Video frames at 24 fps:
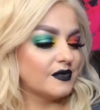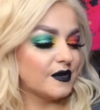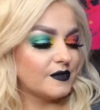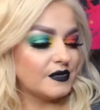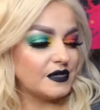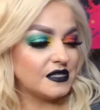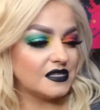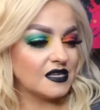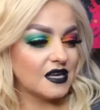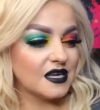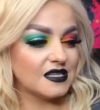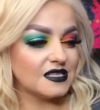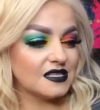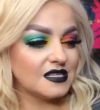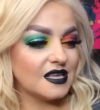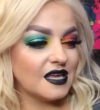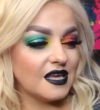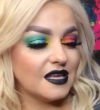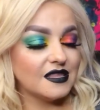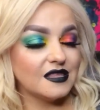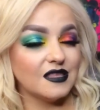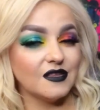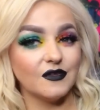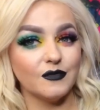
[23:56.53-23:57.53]
But besides
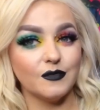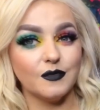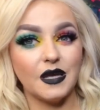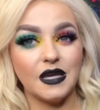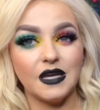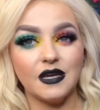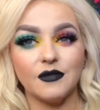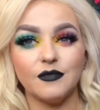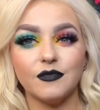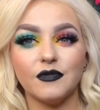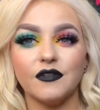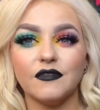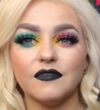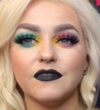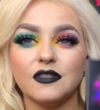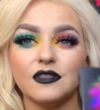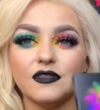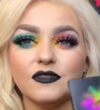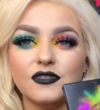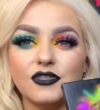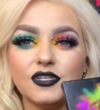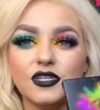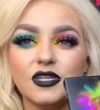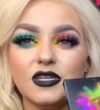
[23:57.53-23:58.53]
that, the Makeup
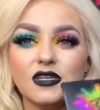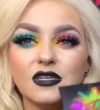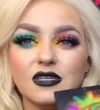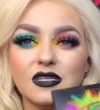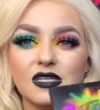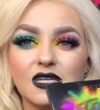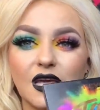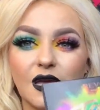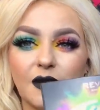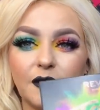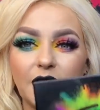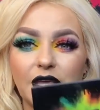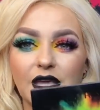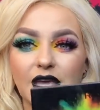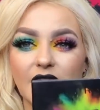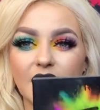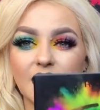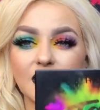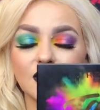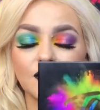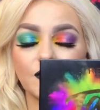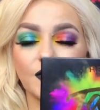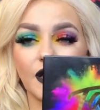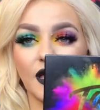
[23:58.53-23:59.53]
Revolution
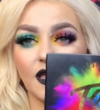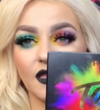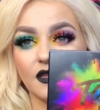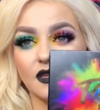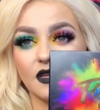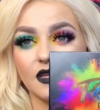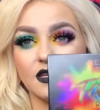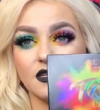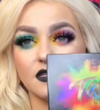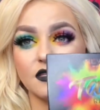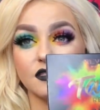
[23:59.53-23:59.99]
TAMMI X palette